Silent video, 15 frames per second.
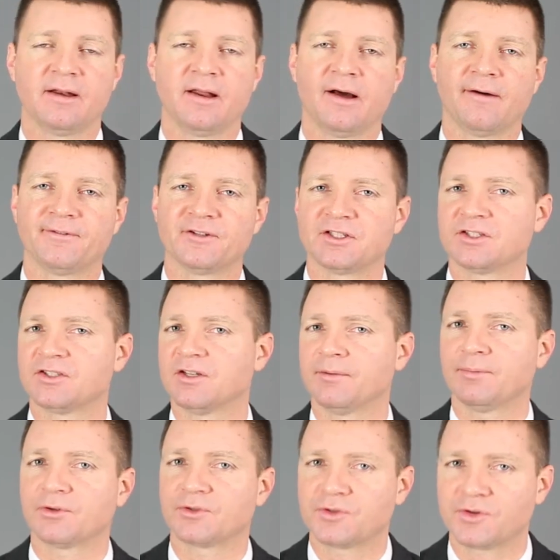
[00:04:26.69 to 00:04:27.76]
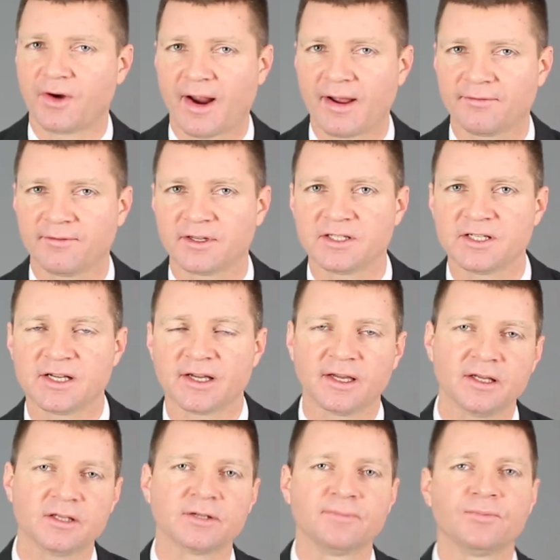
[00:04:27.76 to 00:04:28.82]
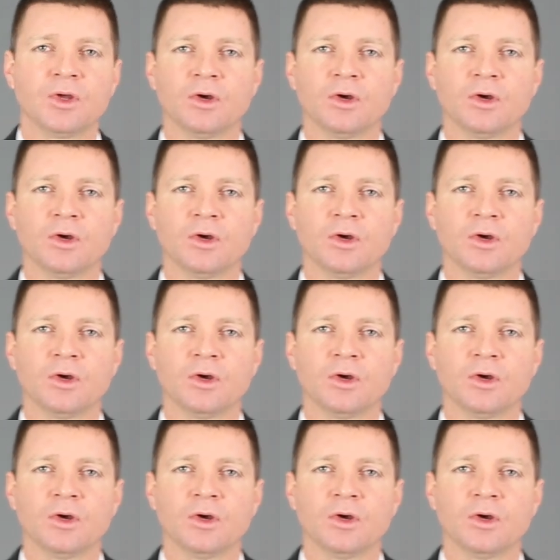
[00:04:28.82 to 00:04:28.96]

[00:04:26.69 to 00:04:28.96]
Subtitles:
Now, if it's a simple traffic ticket